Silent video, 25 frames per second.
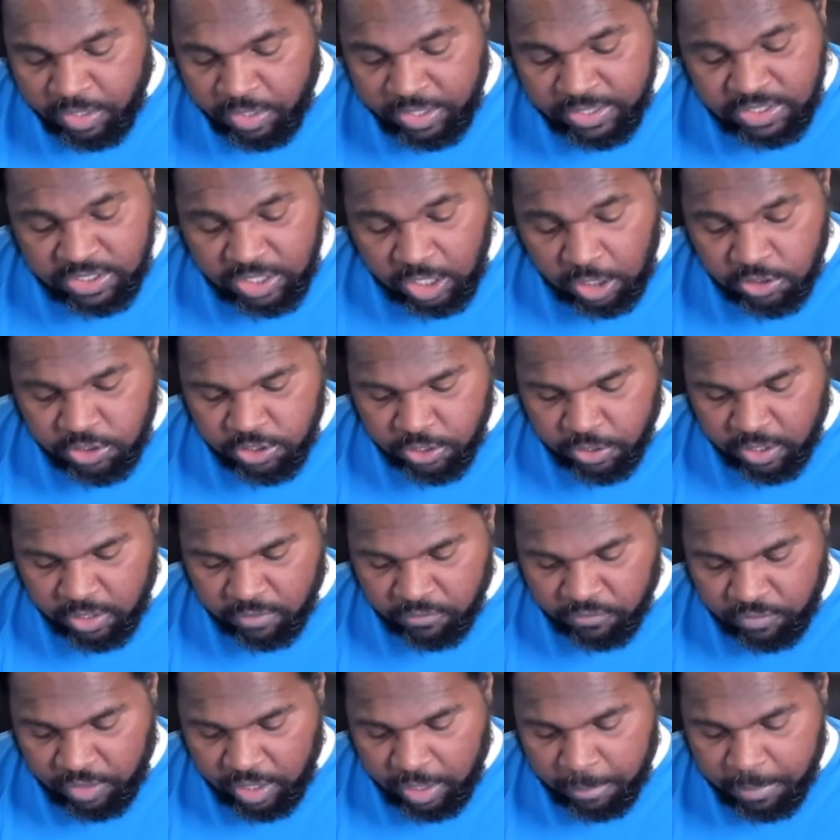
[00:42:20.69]
in solitary
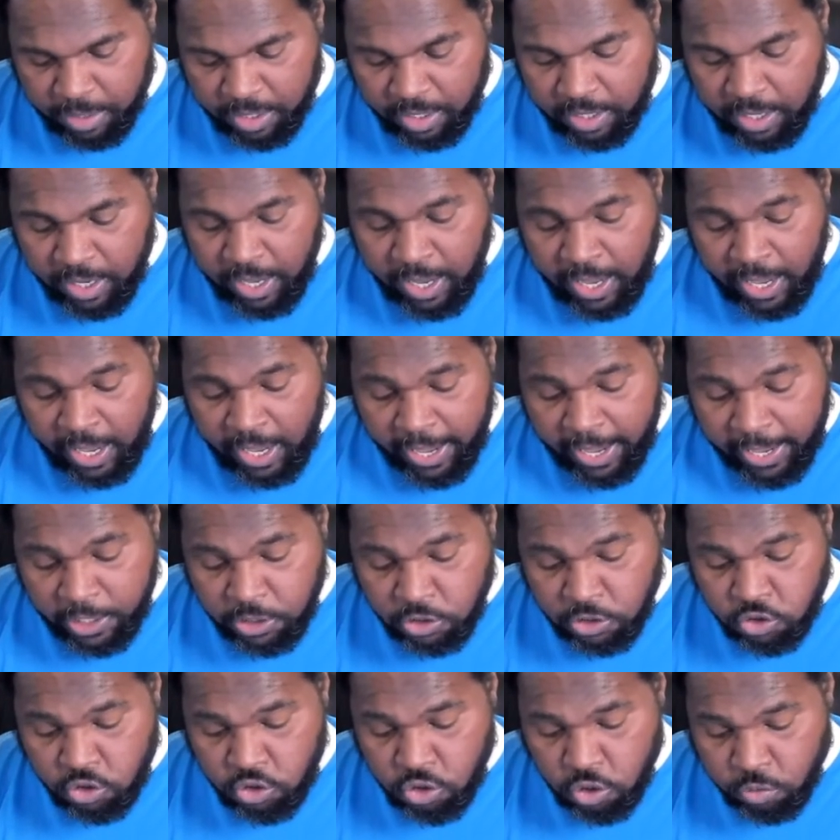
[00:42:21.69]
confinement,
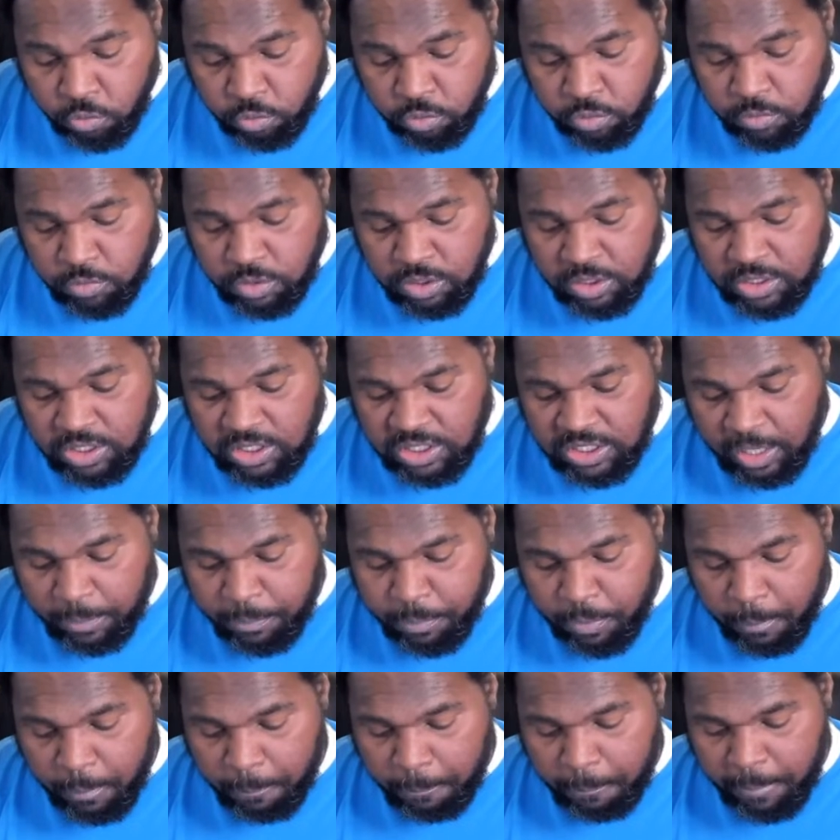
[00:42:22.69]
in two
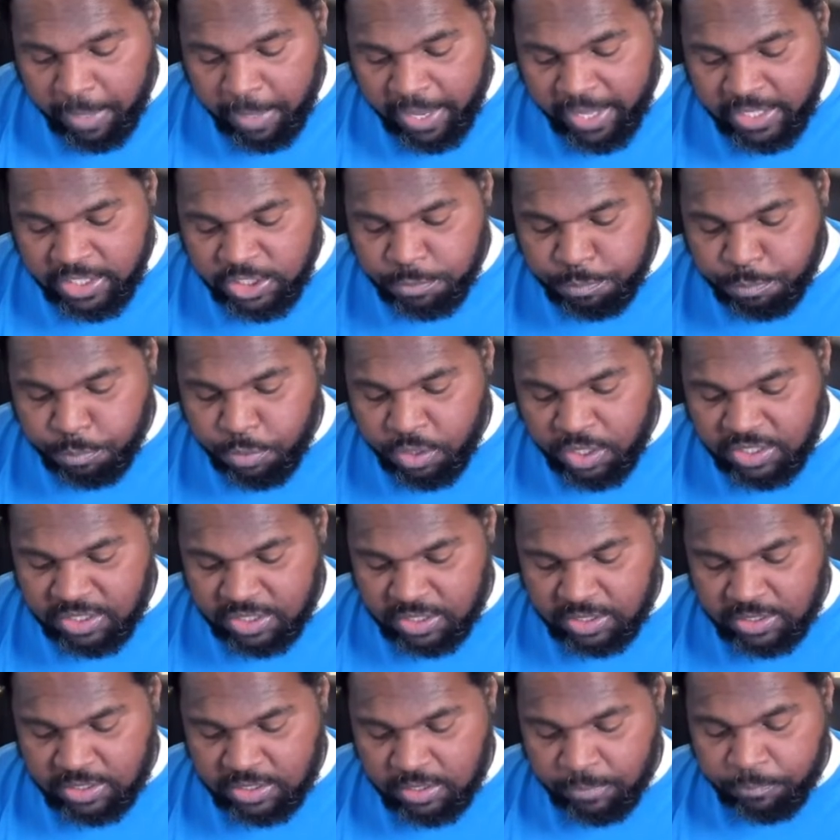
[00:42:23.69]
separate men's
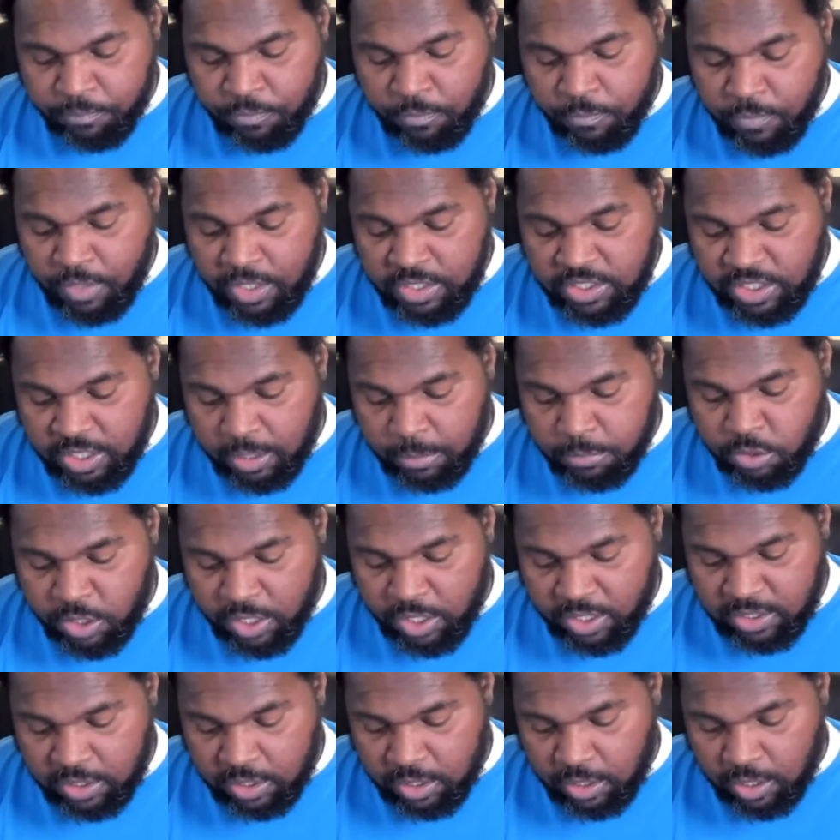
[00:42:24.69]
prisons,
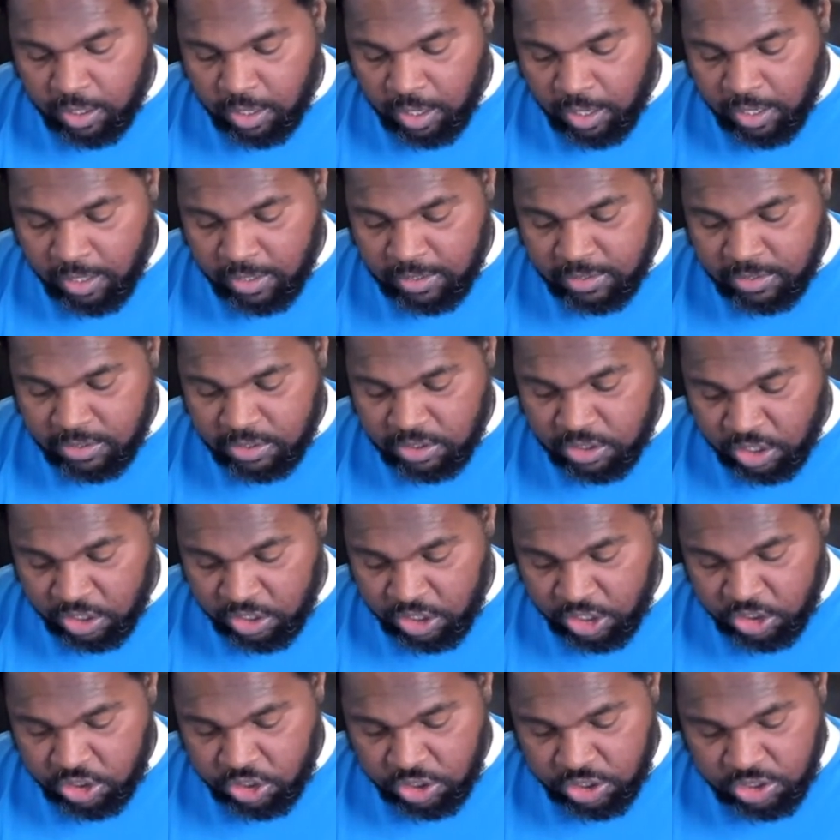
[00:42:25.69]
subject to con
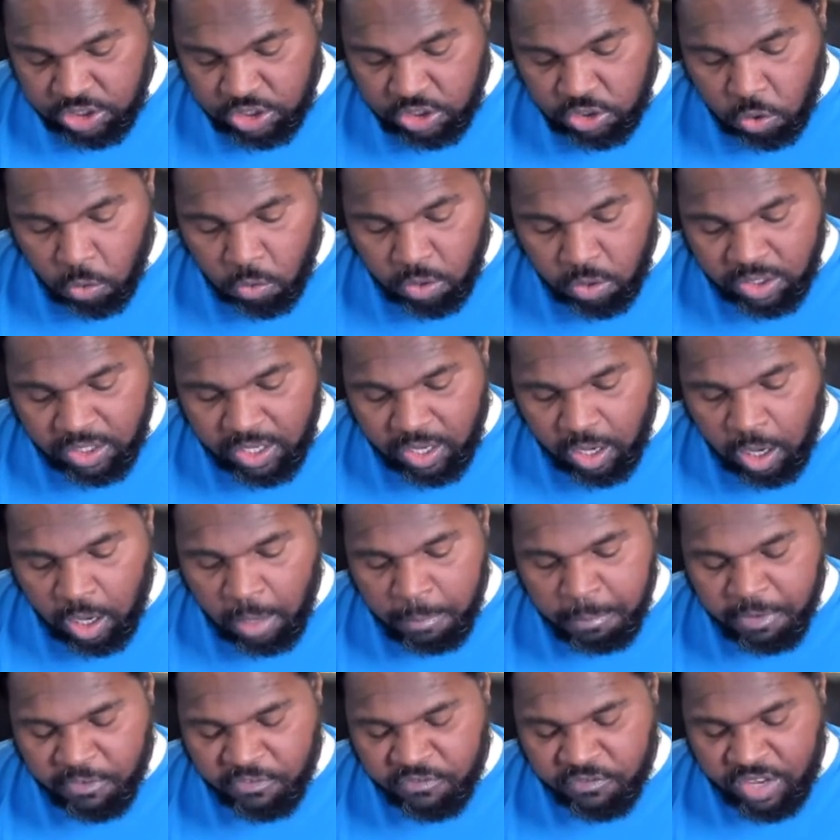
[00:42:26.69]
conditions totally
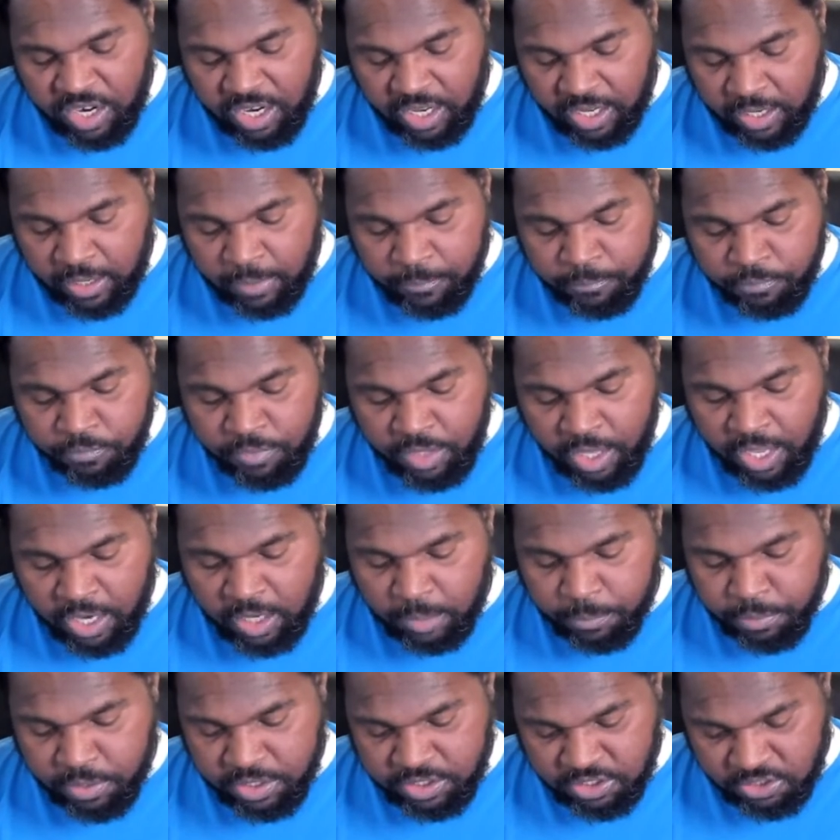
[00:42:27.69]
unbefitting
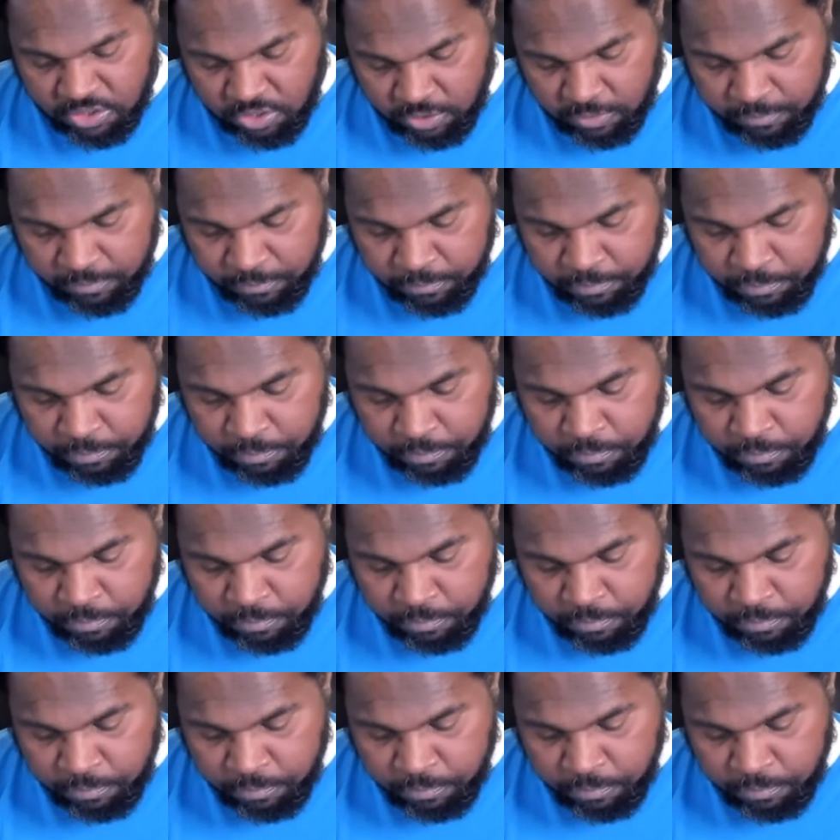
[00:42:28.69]
any prisoner.